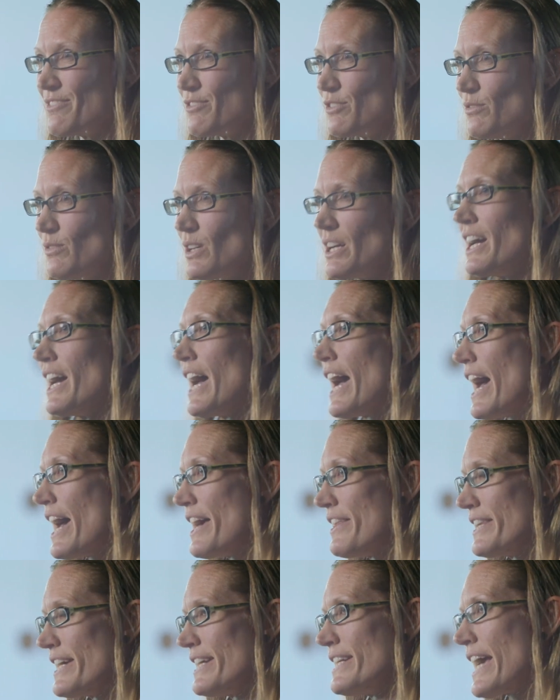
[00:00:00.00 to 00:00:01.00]
level,
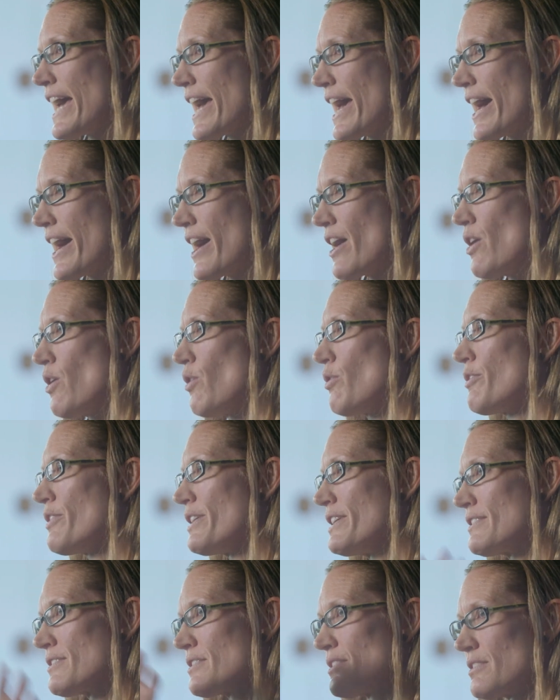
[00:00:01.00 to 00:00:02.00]
and then how
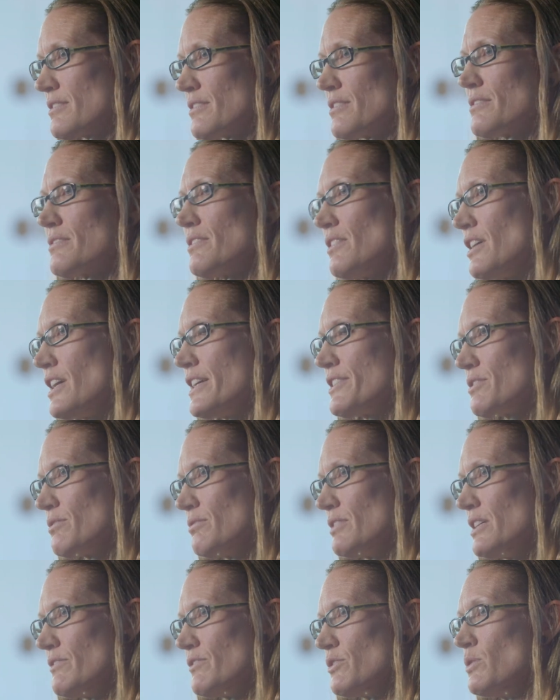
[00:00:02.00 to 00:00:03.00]
things at a
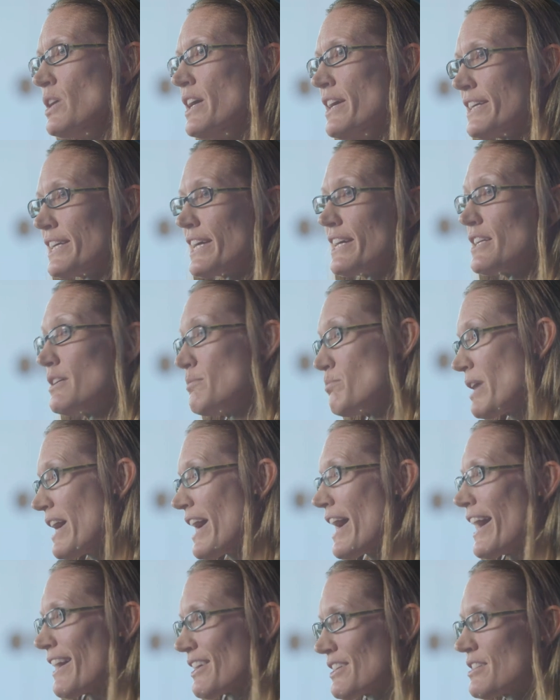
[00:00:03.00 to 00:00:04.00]
societal level can
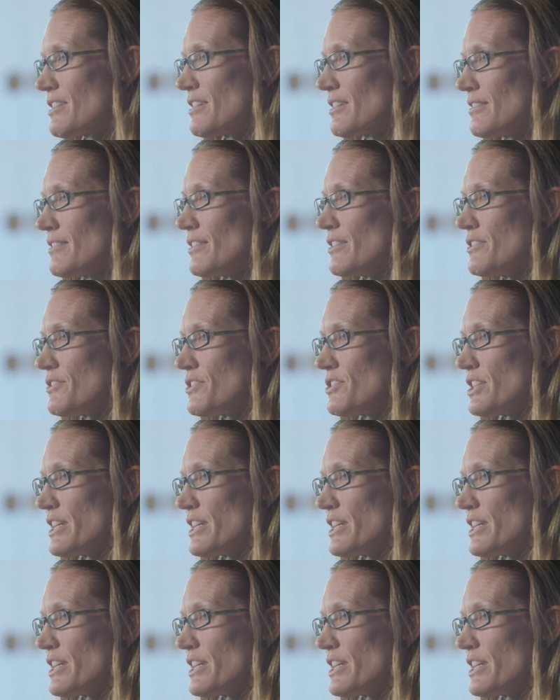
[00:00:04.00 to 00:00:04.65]
impact those